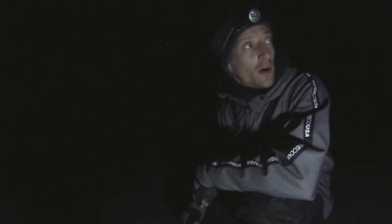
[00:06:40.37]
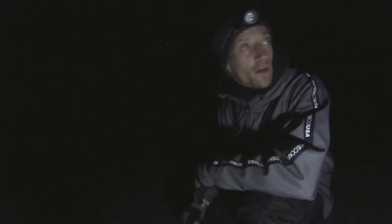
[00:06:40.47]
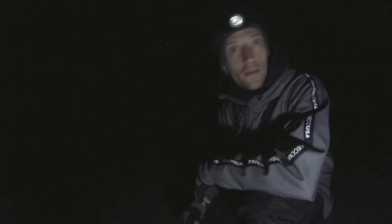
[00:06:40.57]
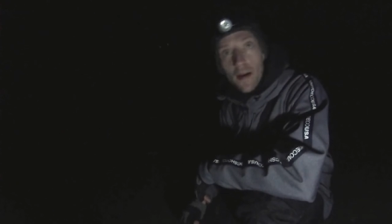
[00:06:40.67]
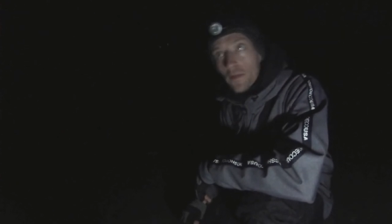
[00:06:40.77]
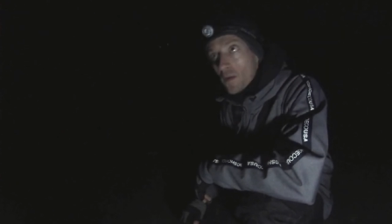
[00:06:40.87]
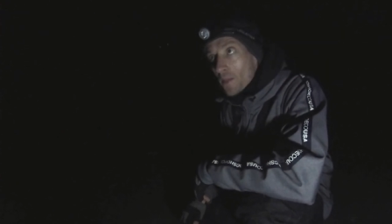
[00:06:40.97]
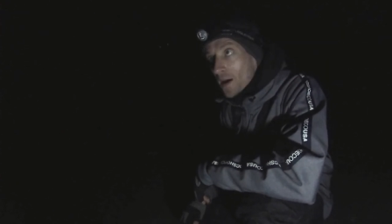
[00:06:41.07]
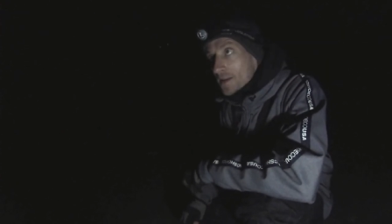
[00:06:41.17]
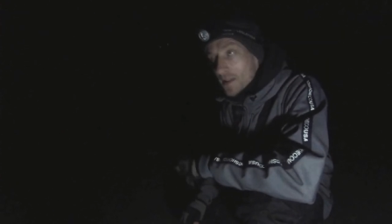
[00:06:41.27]
quite a fair few
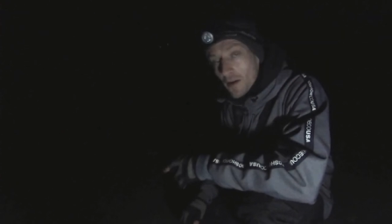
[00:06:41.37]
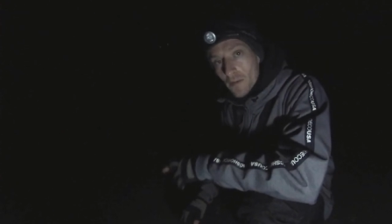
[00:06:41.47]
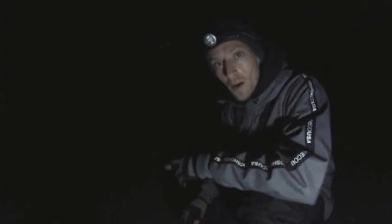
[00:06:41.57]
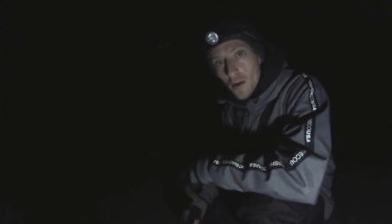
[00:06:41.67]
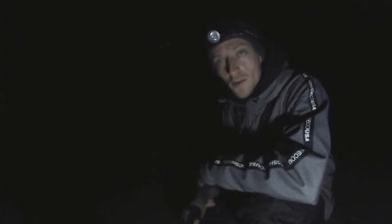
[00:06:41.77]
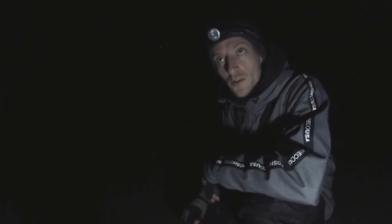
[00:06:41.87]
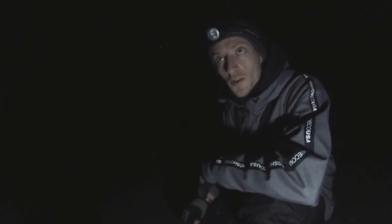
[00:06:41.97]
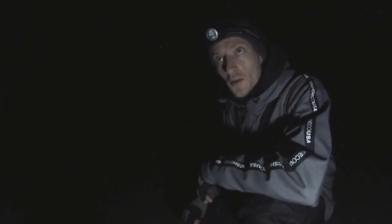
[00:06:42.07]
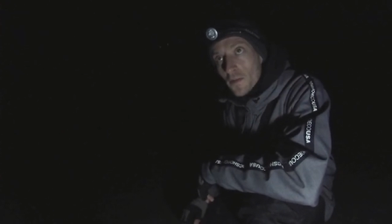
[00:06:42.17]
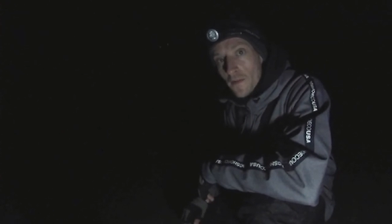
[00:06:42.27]
bites. I've lost
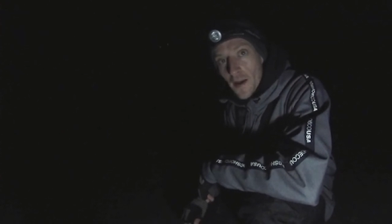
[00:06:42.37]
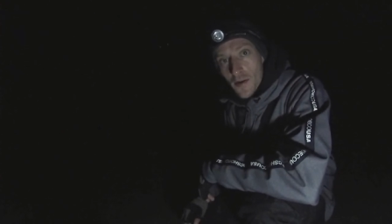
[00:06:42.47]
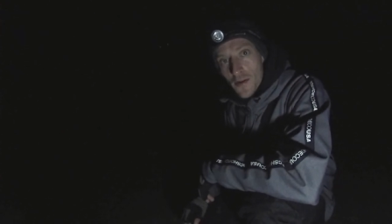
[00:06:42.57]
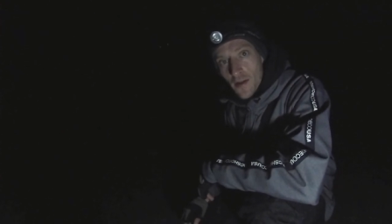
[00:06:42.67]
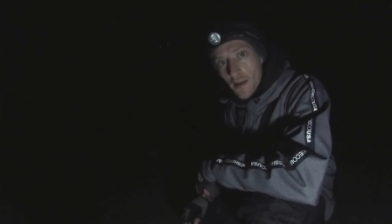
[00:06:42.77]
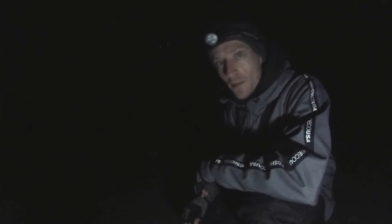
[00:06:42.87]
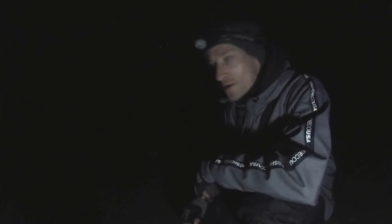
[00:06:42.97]
two fish in